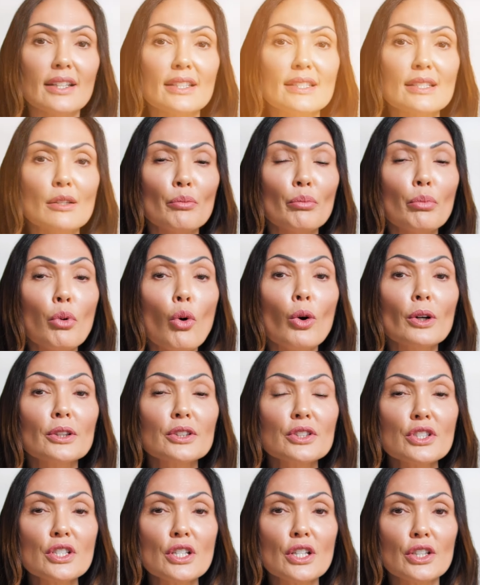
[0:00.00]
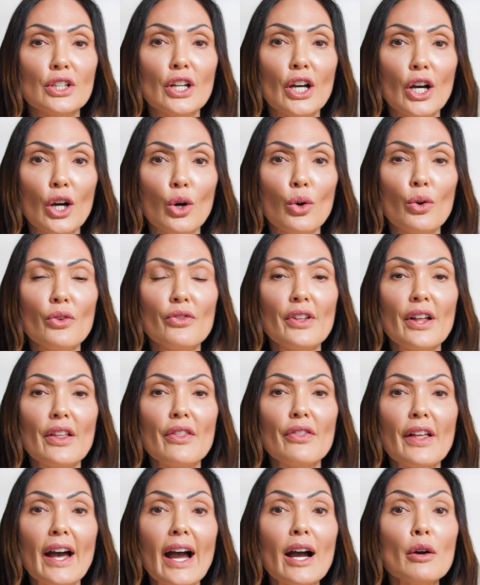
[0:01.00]
it's important to know
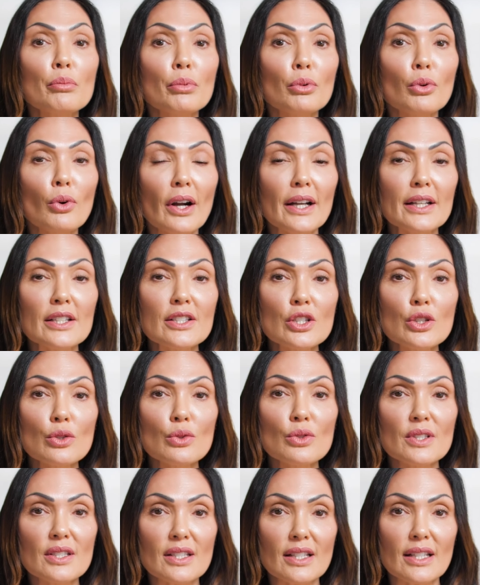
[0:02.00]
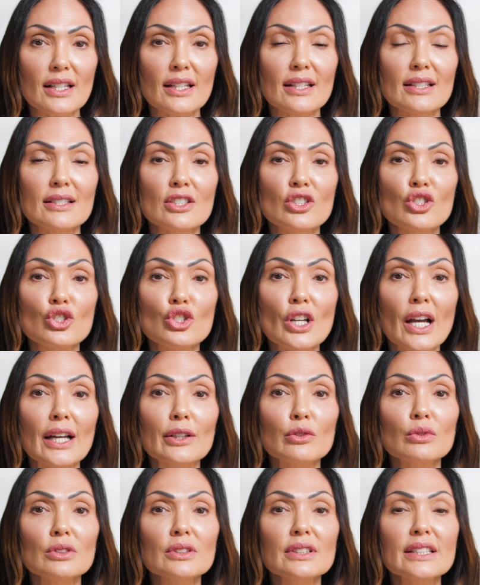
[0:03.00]
that that price you see is
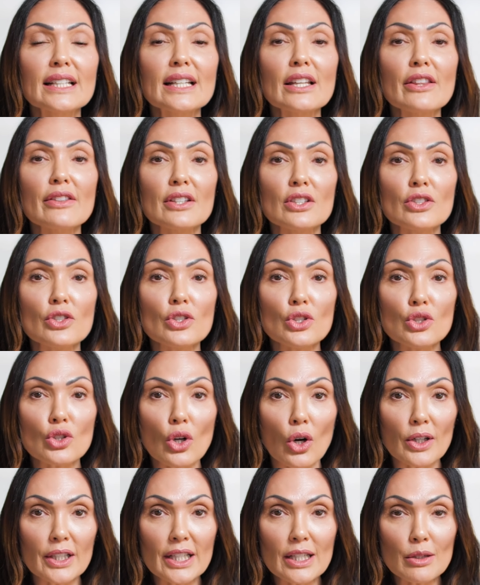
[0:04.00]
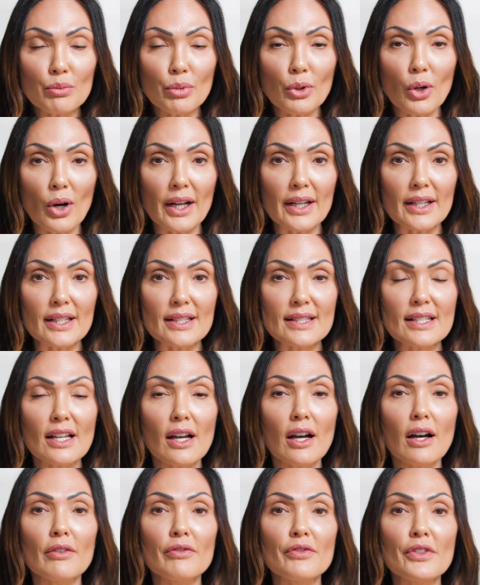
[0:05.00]
generally the starting price
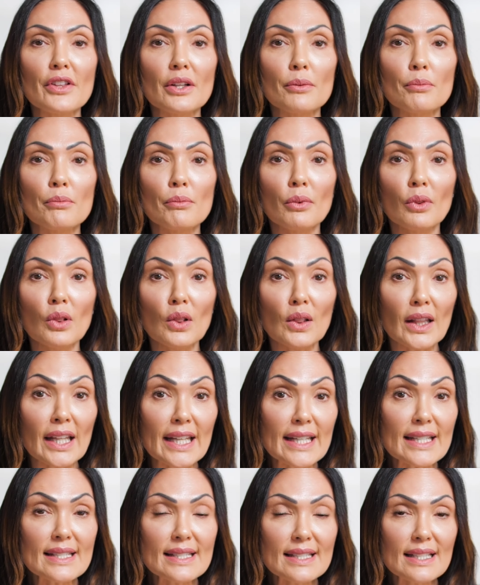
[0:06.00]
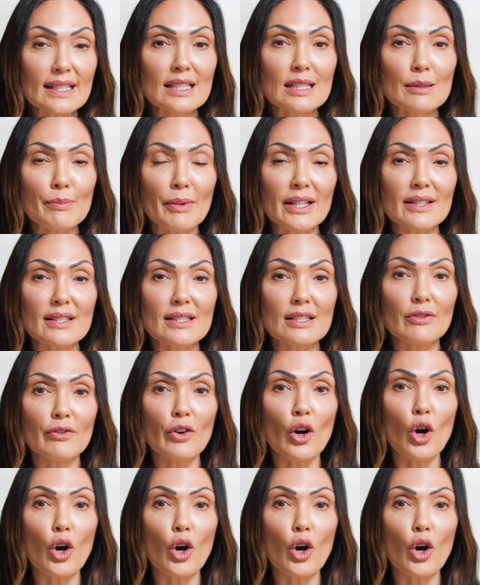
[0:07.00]
of the least expensive